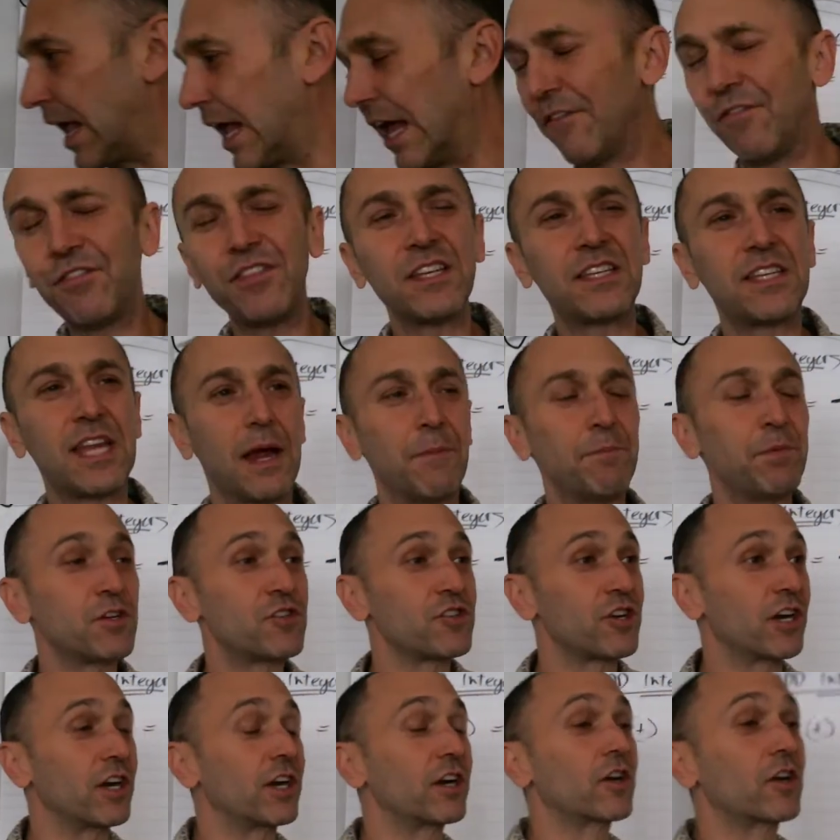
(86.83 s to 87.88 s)
if the
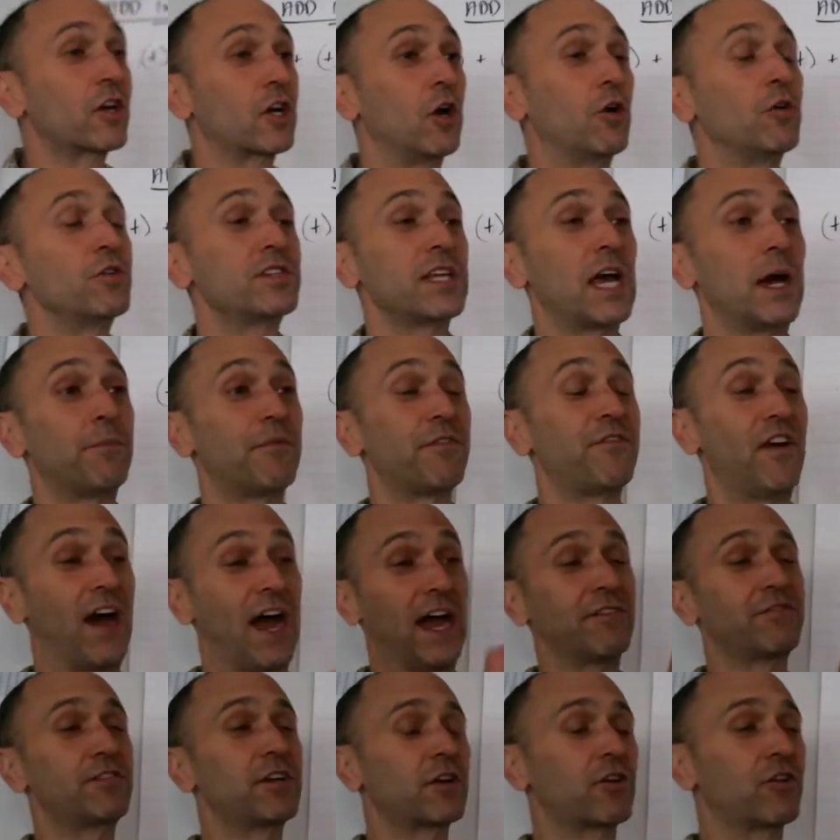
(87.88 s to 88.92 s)
temperature goes up
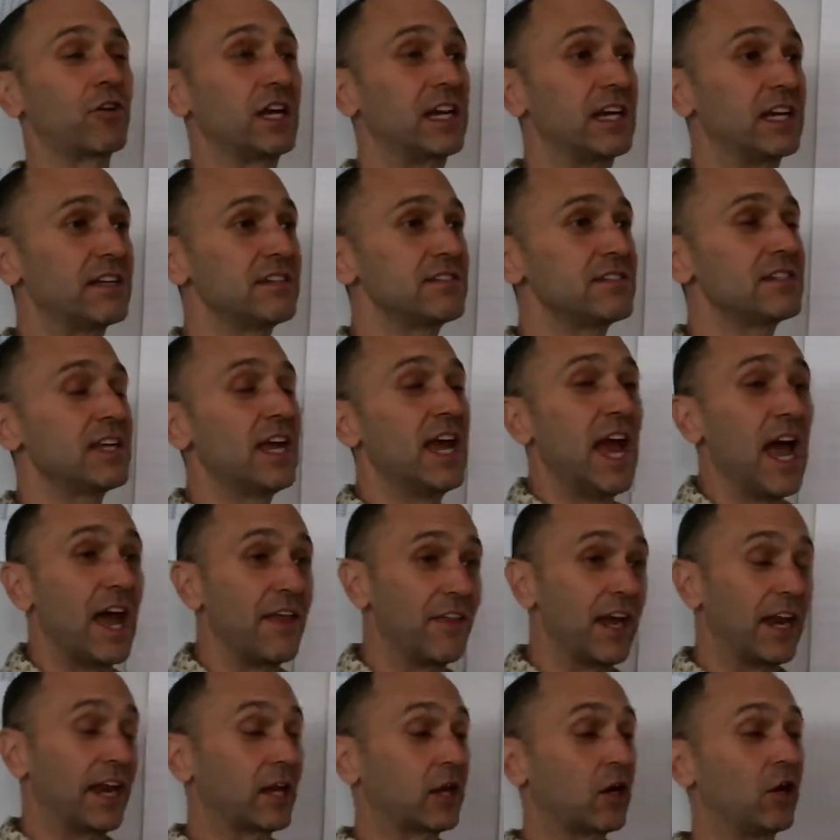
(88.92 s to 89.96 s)
5 degrees and
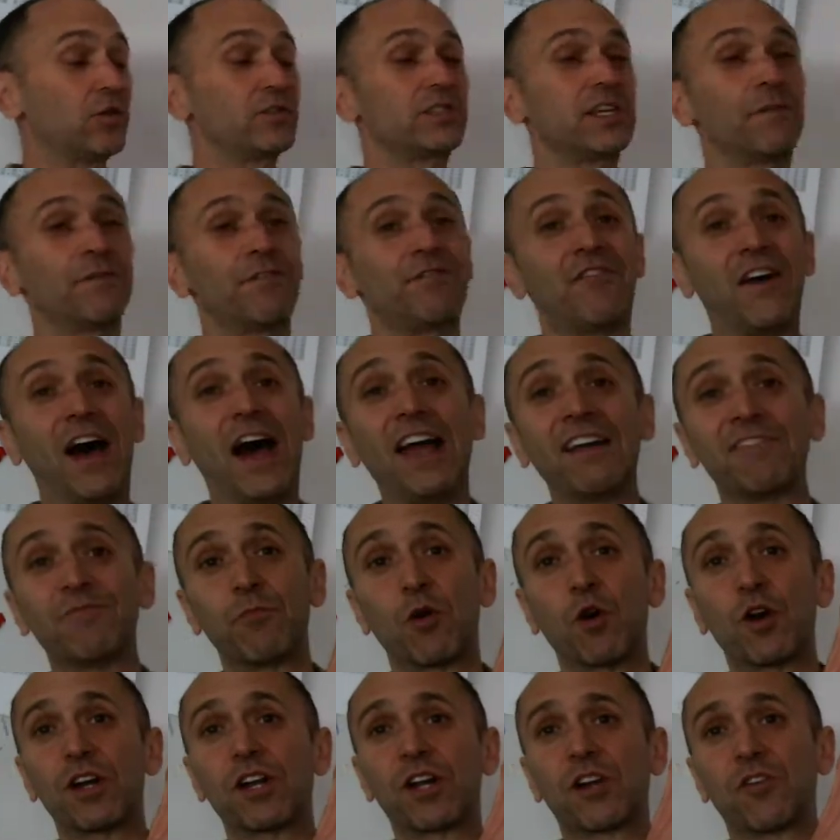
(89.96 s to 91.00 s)
then it goes up 5
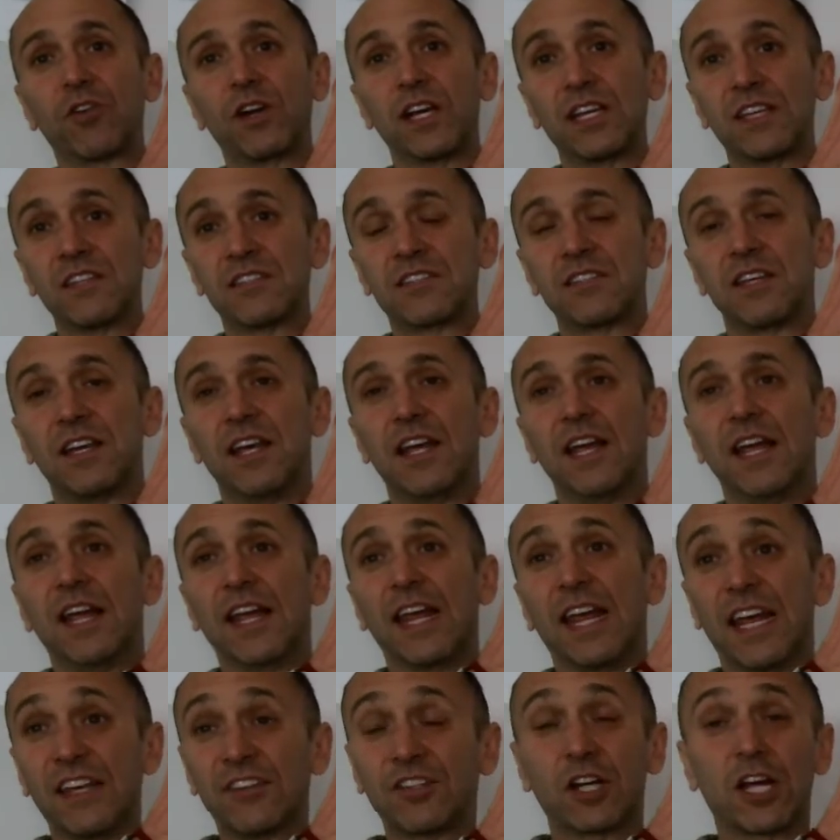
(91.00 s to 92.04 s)
more degrees,
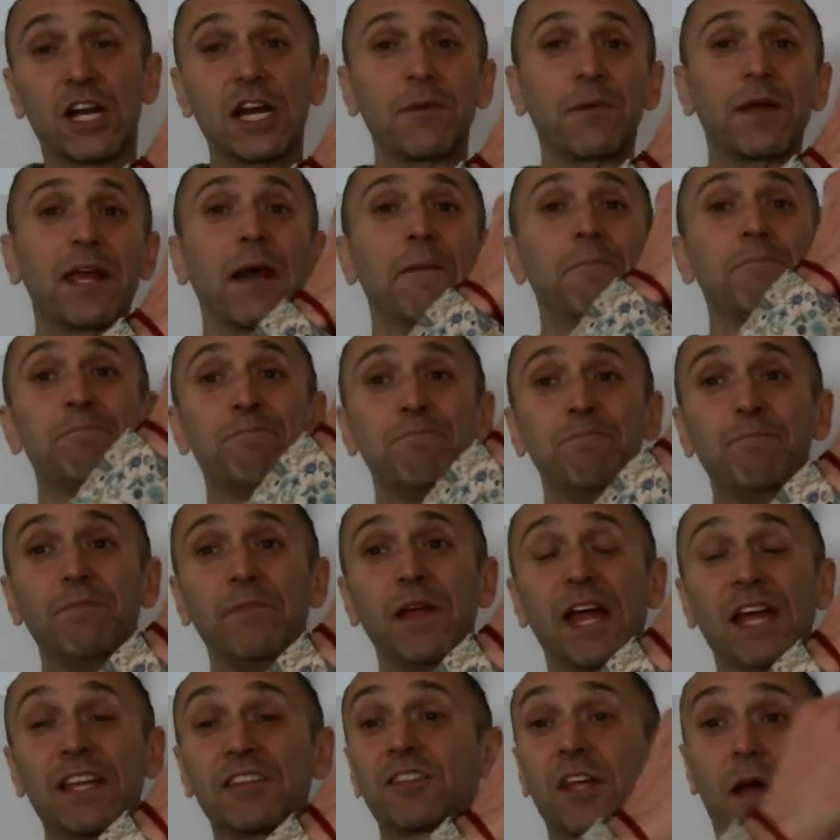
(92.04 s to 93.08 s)
is it going to be
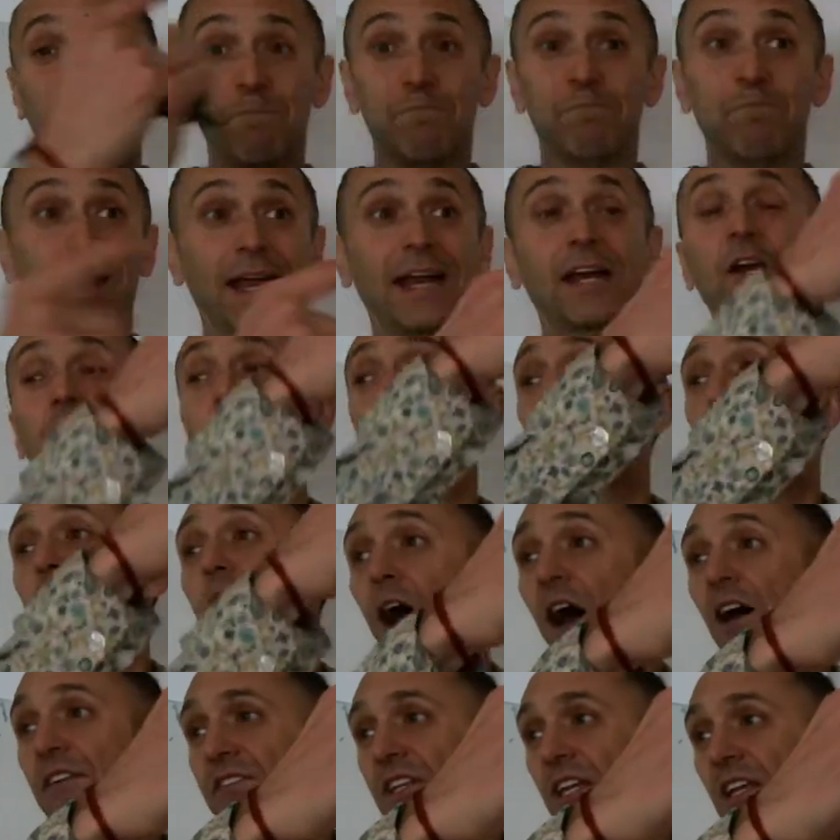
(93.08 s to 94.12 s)
it's a bigger
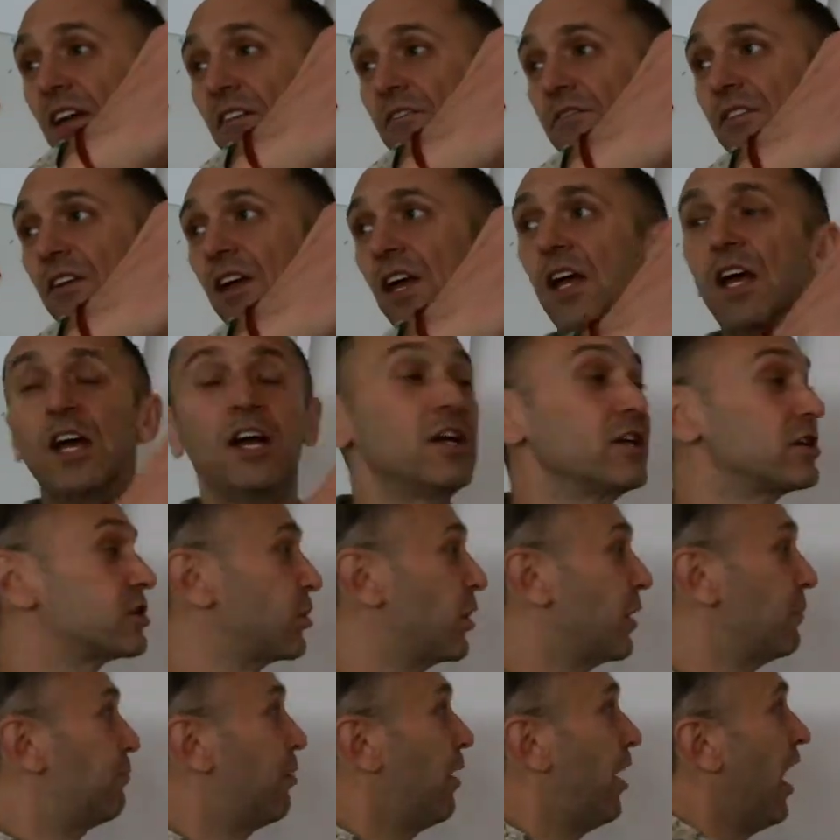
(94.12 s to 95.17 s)
positive? So
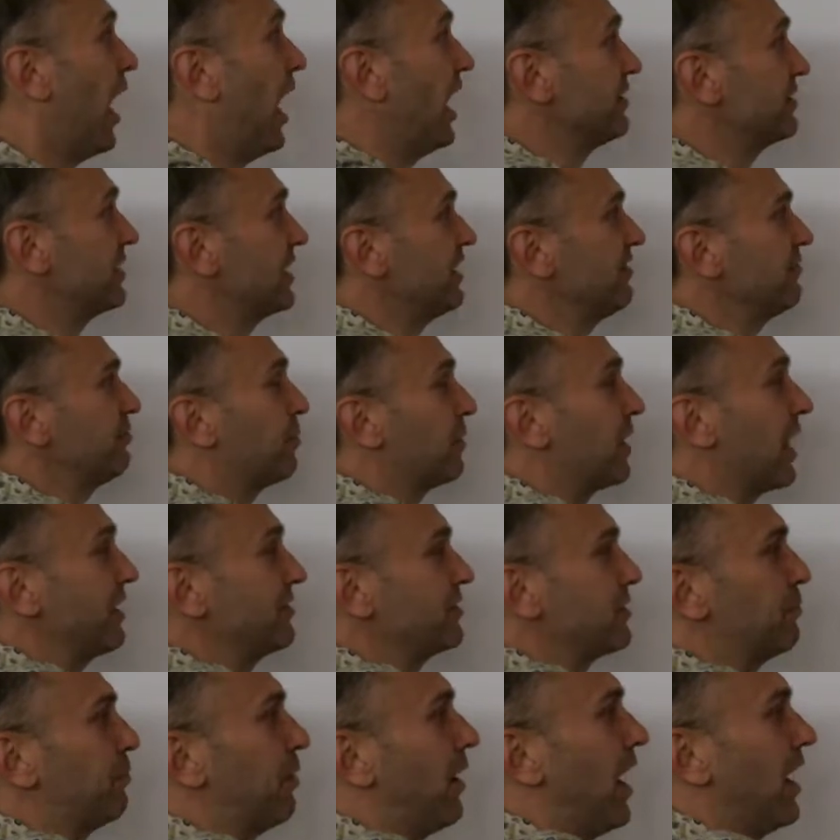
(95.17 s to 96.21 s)
a positive plus
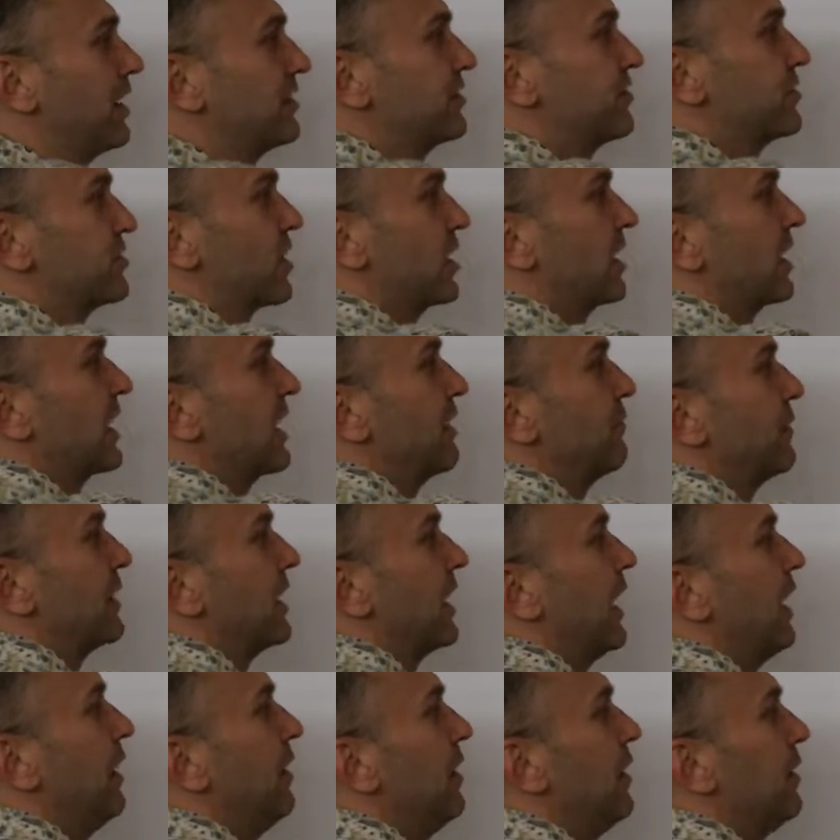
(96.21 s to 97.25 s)
a positive is going to give me
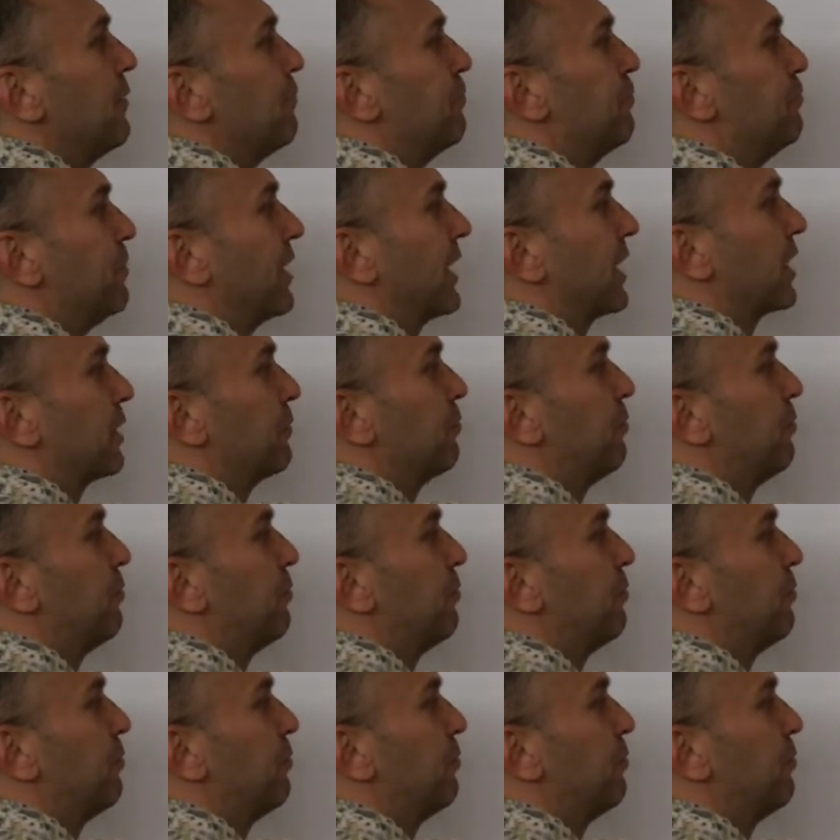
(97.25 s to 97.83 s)
a bigger